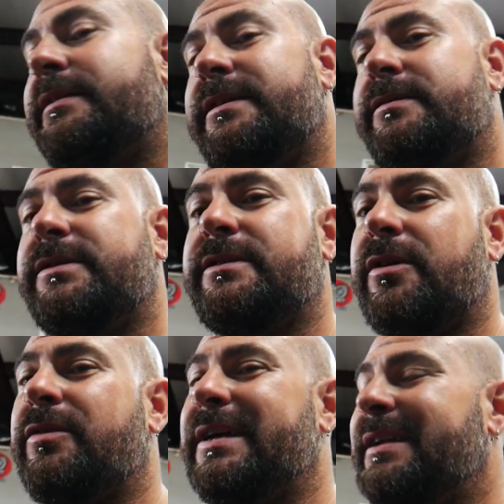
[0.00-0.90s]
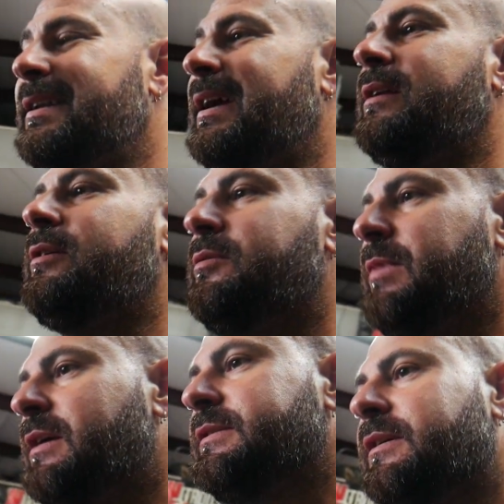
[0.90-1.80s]
This one's only got 900
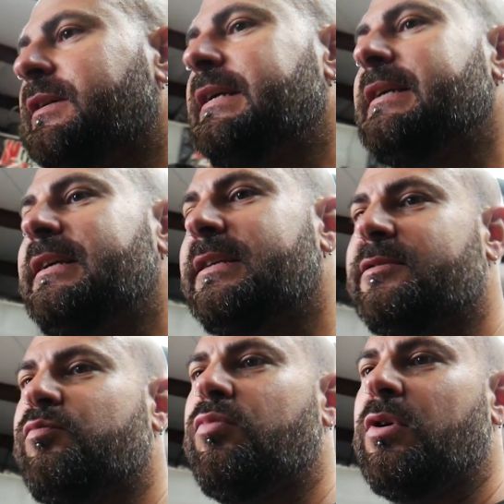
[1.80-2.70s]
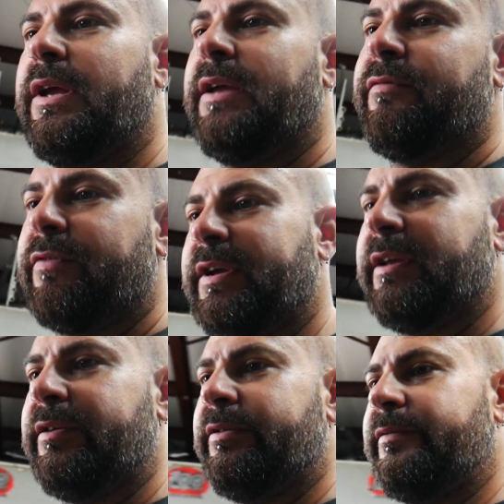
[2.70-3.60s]
miles on it. It's brand
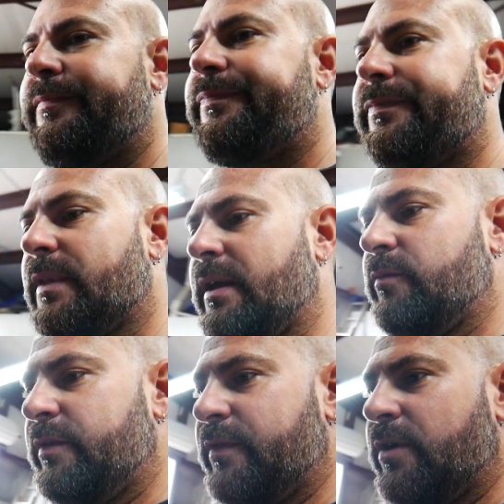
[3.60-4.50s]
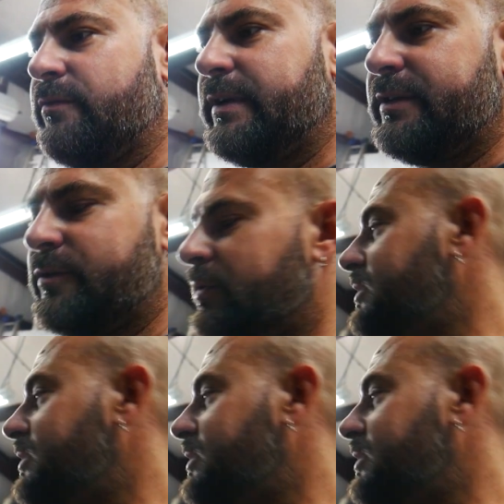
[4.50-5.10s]
freaking new, and we've already tore